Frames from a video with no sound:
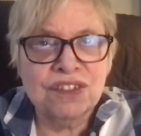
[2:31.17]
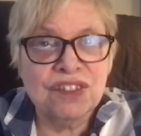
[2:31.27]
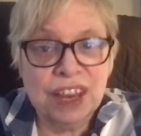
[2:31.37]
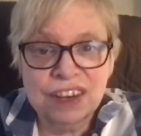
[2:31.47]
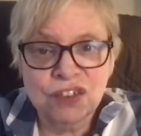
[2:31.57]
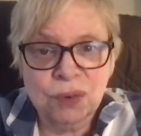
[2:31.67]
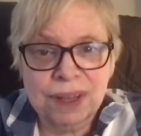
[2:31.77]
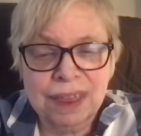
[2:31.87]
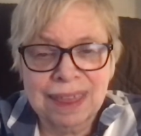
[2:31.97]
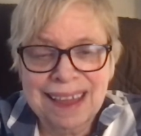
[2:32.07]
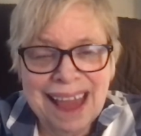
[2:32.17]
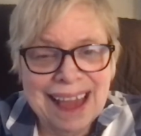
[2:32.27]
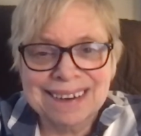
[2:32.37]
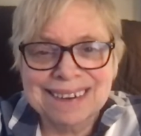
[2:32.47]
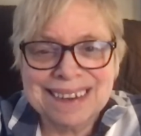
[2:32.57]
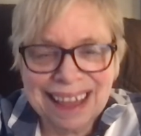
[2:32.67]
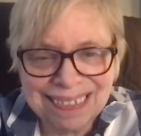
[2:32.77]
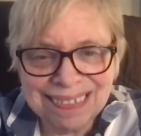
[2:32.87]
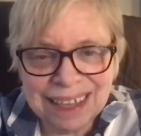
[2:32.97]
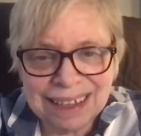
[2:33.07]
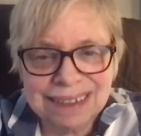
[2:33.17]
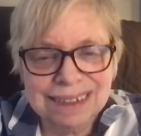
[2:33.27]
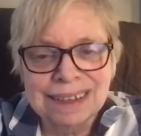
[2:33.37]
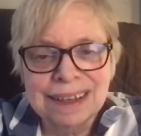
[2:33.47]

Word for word: centuries, they had nothing